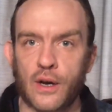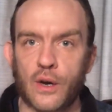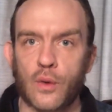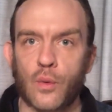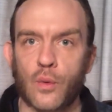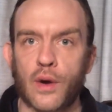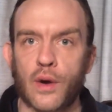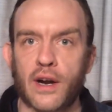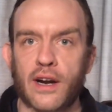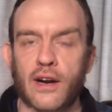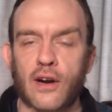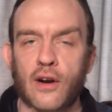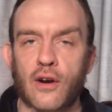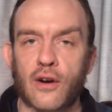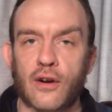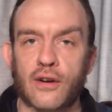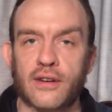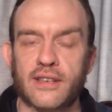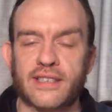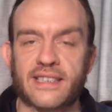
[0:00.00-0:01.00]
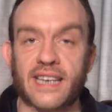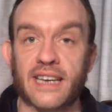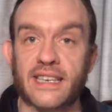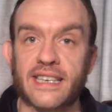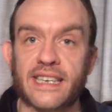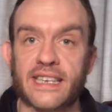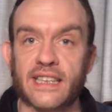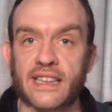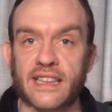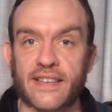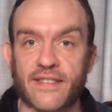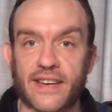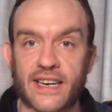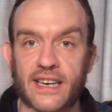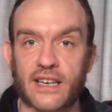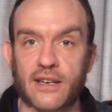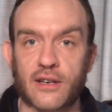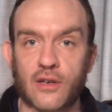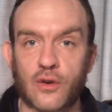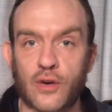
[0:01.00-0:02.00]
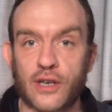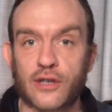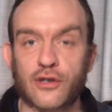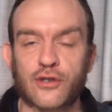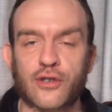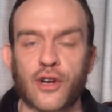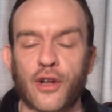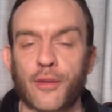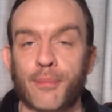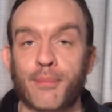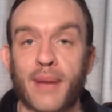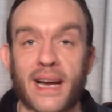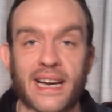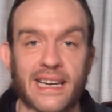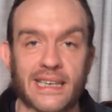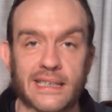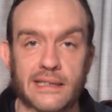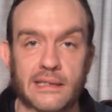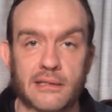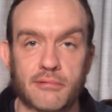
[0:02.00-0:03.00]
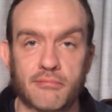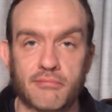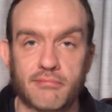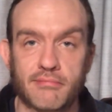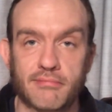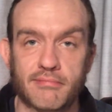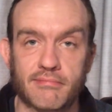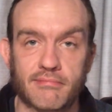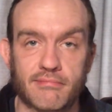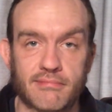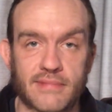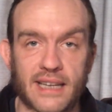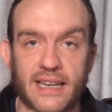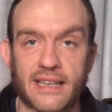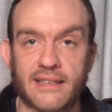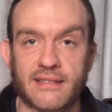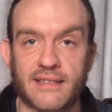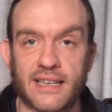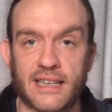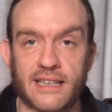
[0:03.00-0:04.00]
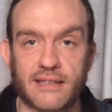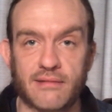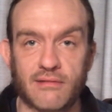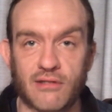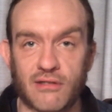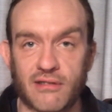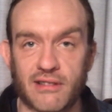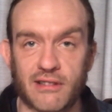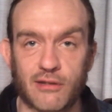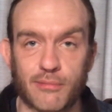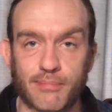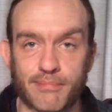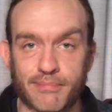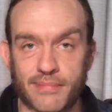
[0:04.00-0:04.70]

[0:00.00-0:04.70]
where sentient living creatures called piggies. They look like little